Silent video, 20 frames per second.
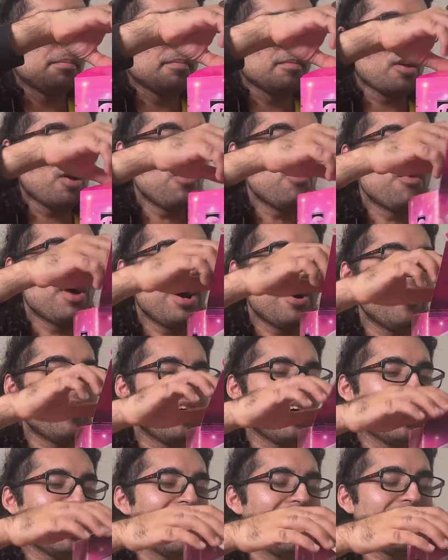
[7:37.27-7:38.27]
Oh
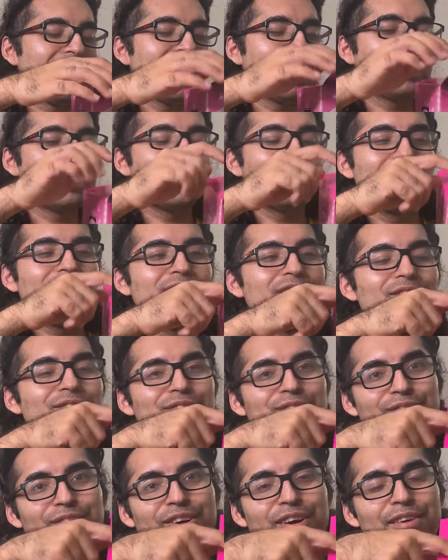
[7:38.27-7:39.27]
wow, I like the cute little
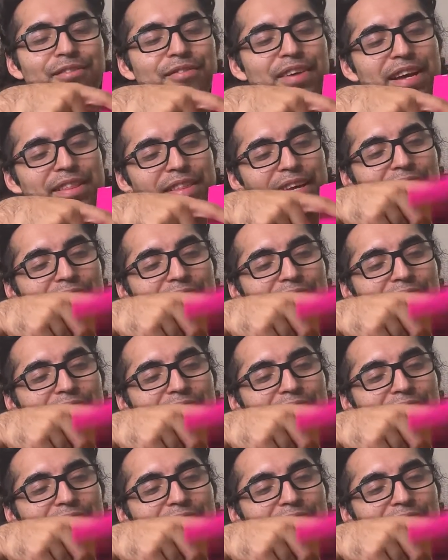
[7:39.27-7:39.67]
star effect